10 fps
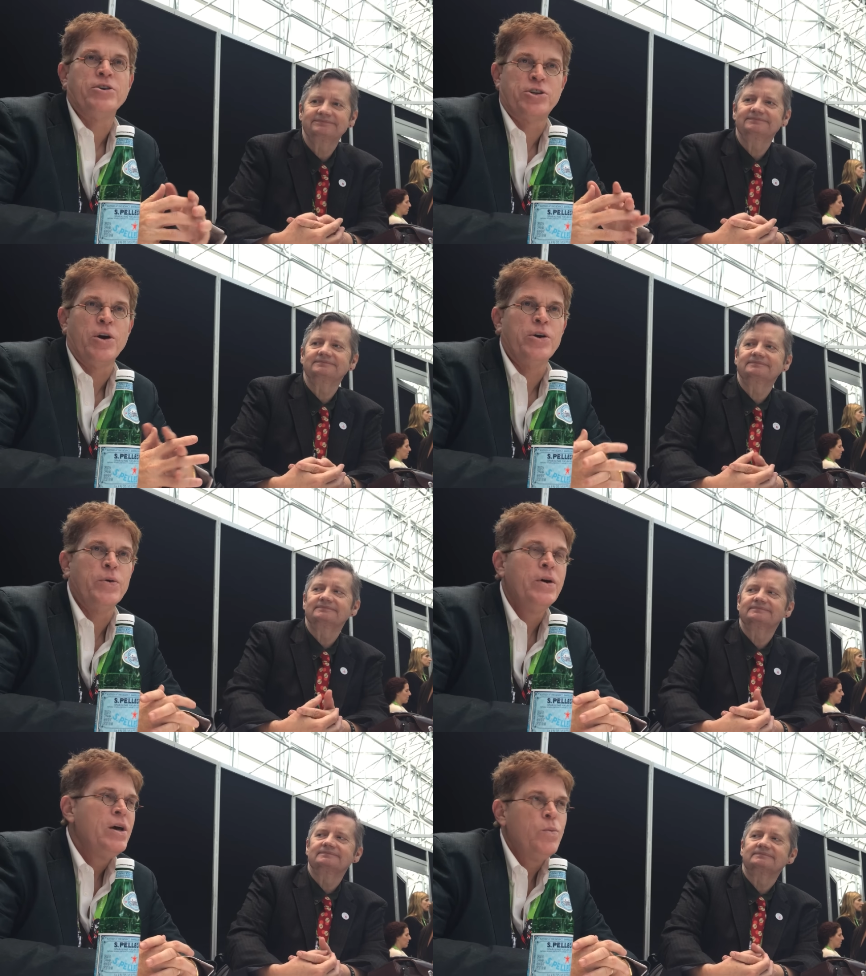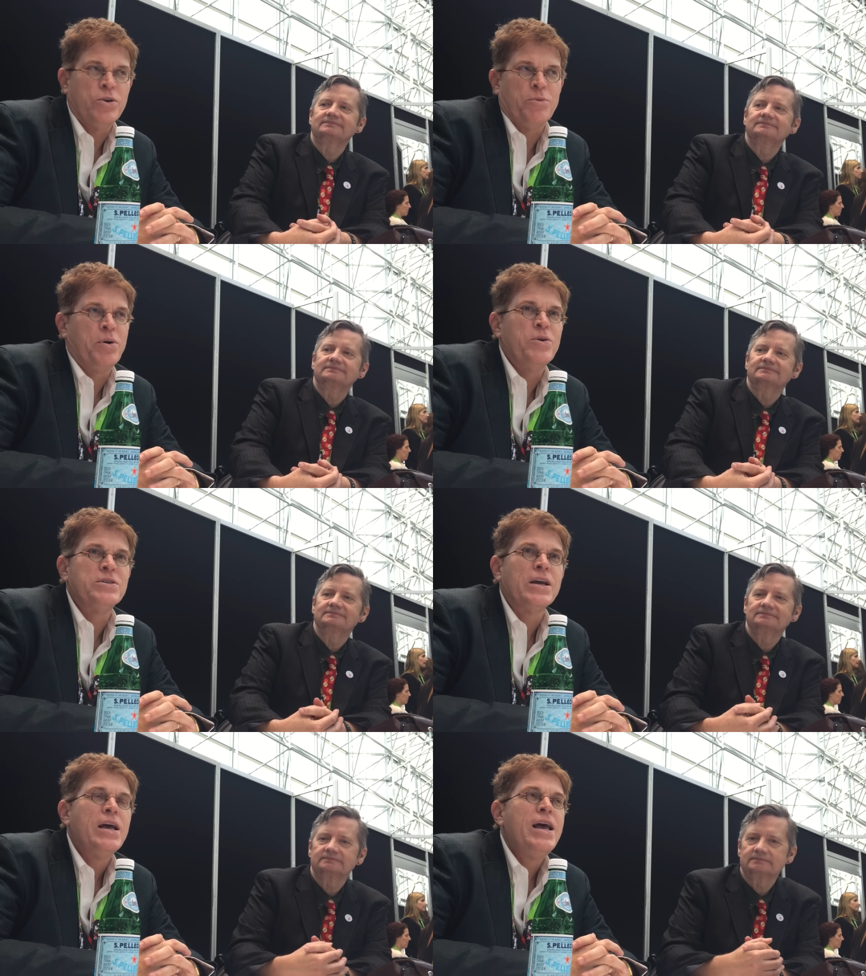Speaker 1: probably show you where they're
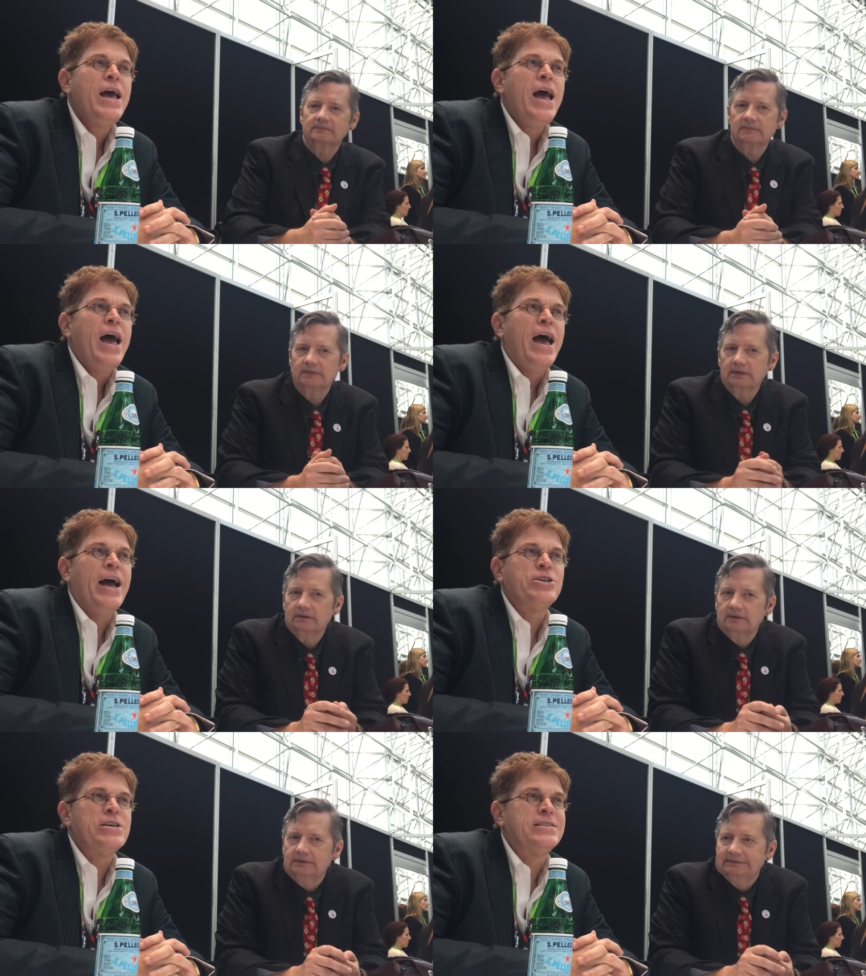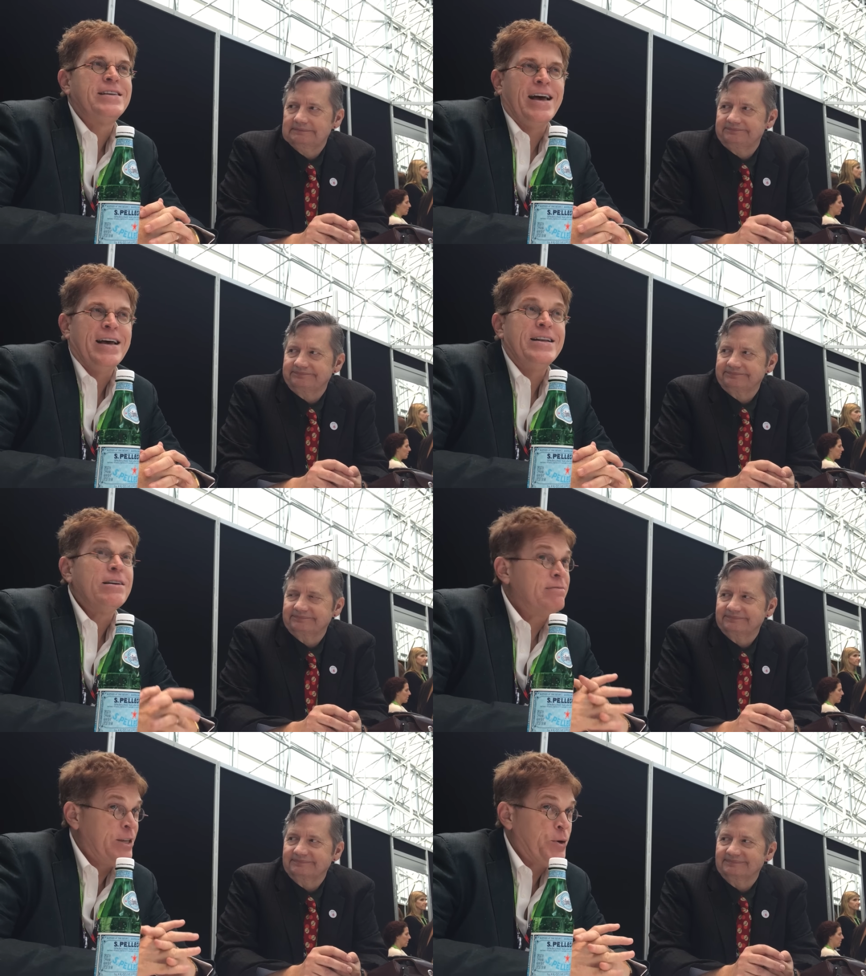posing." And she said,
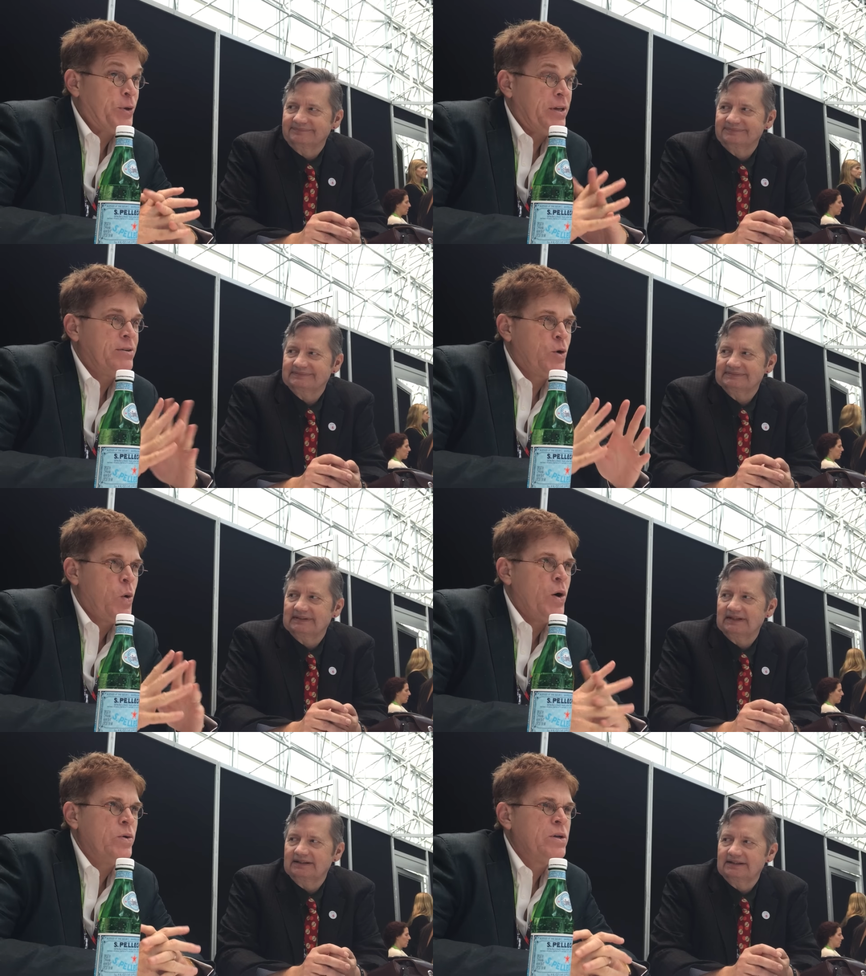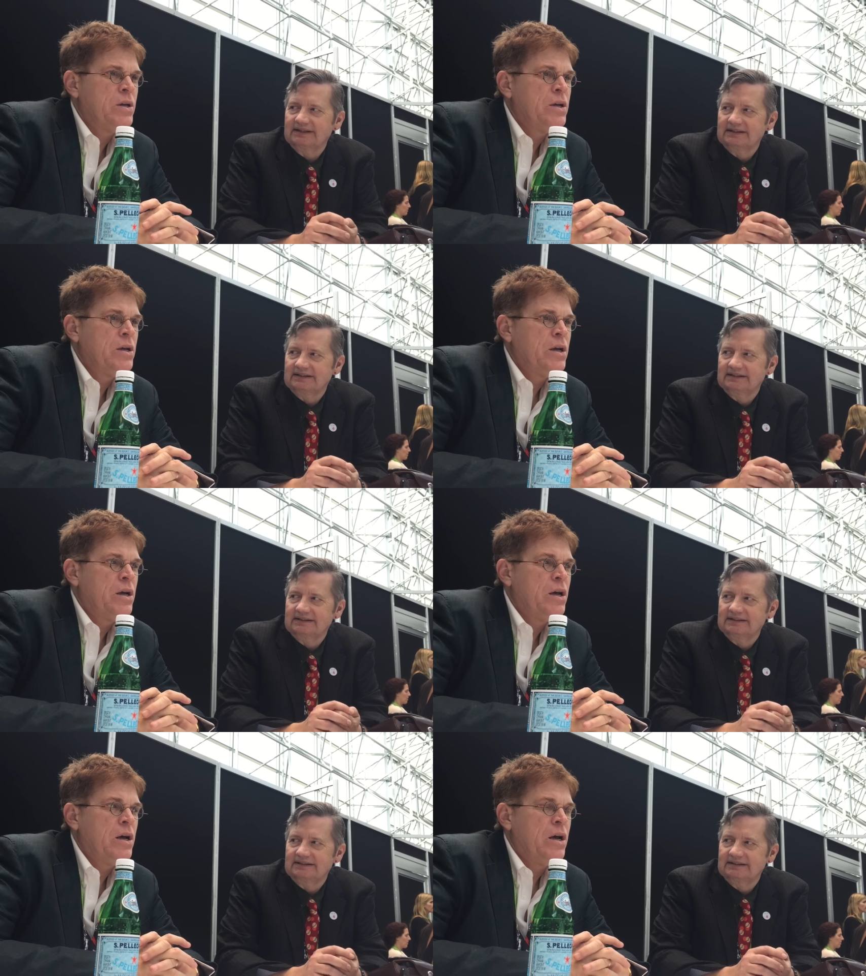literally, "Quote:
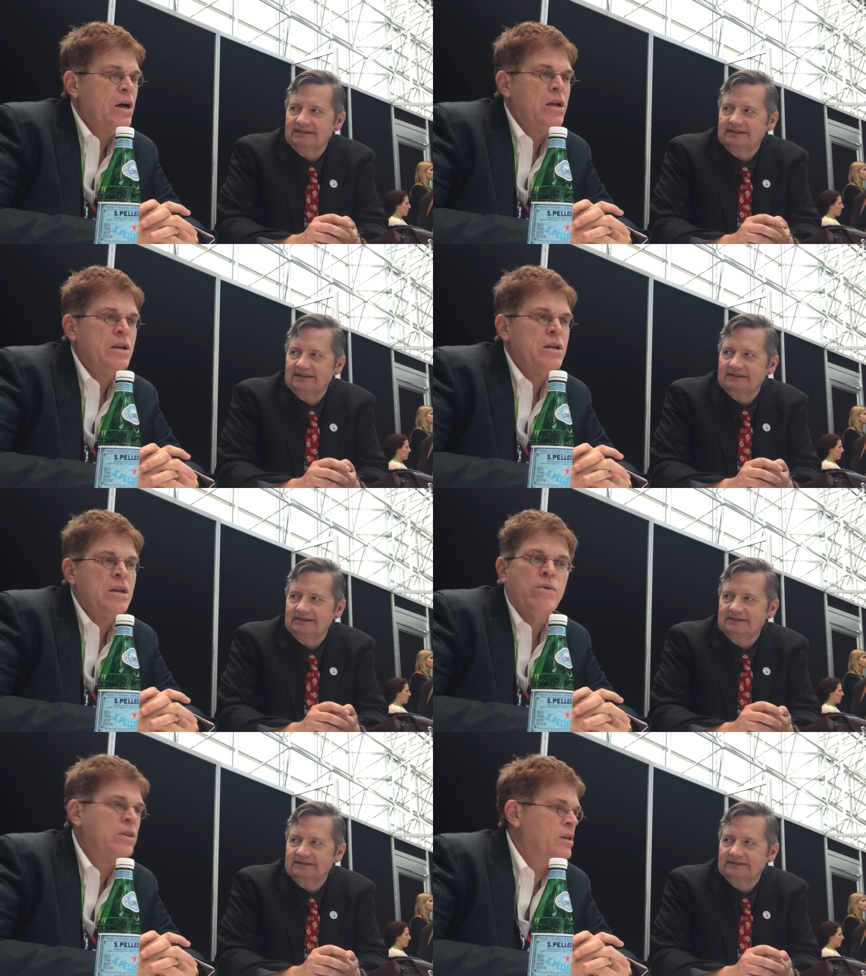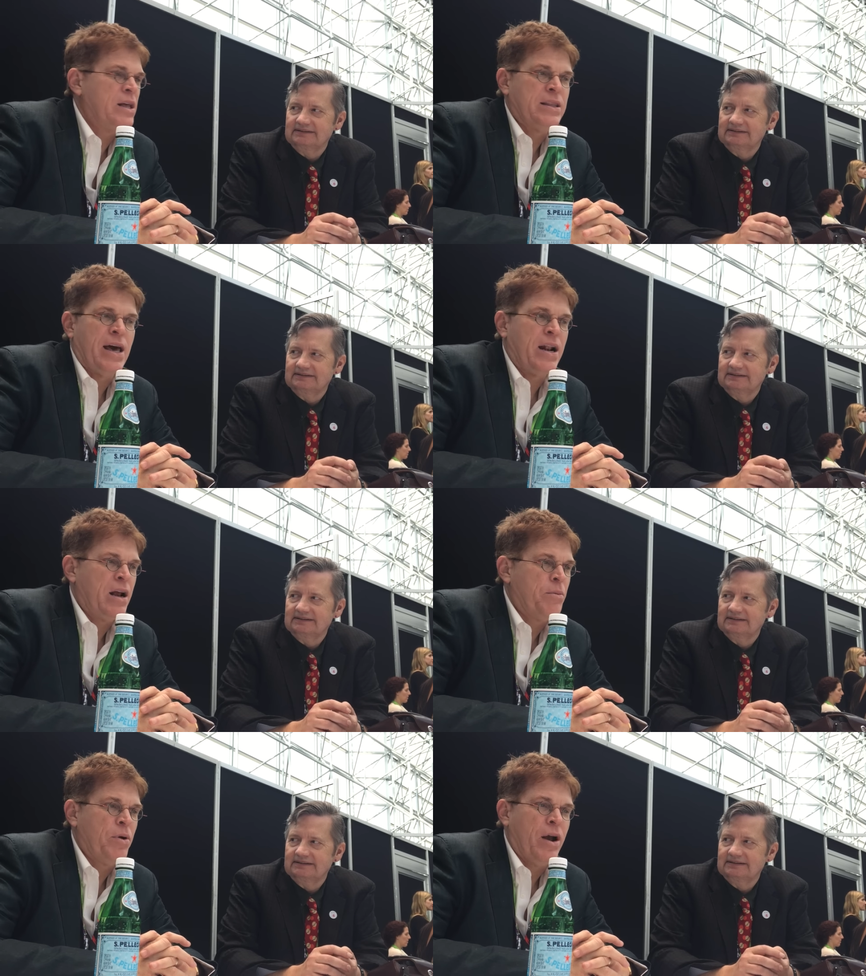No one looked like that
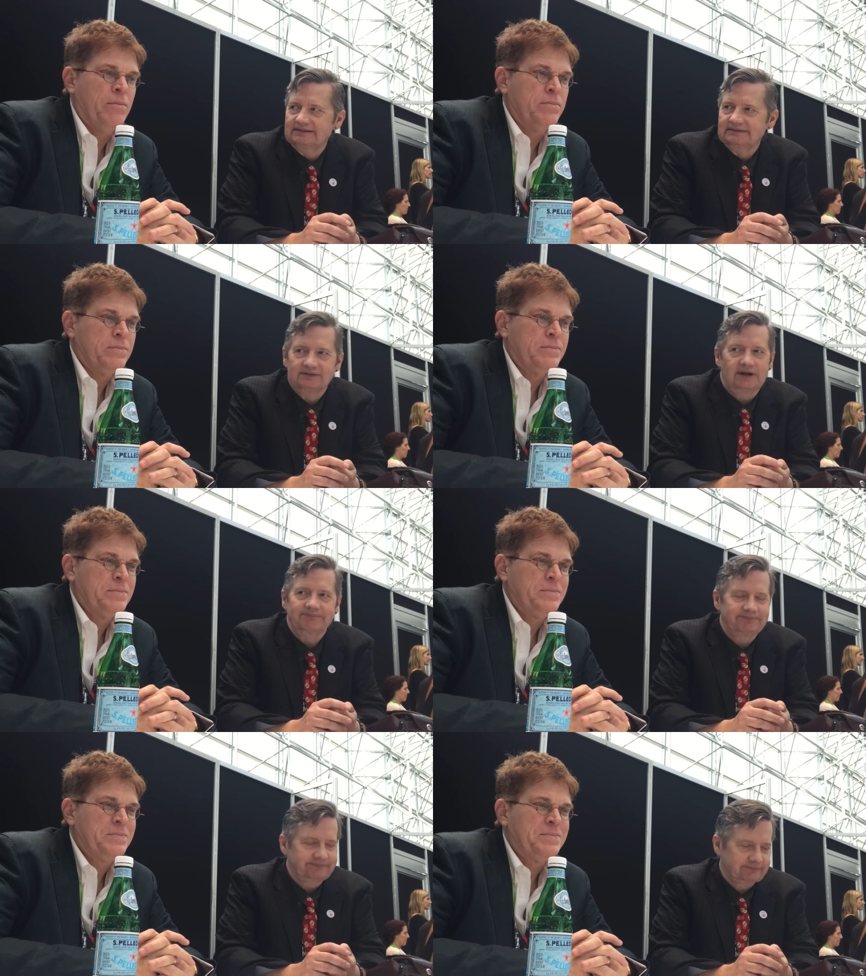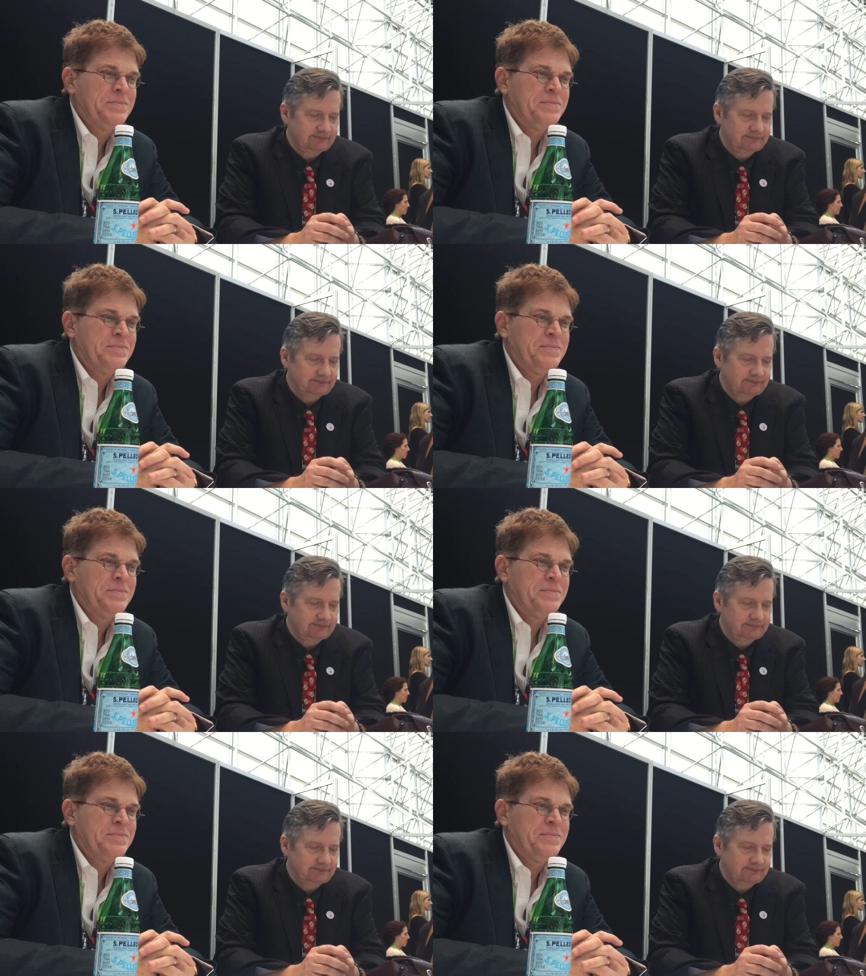at our prom."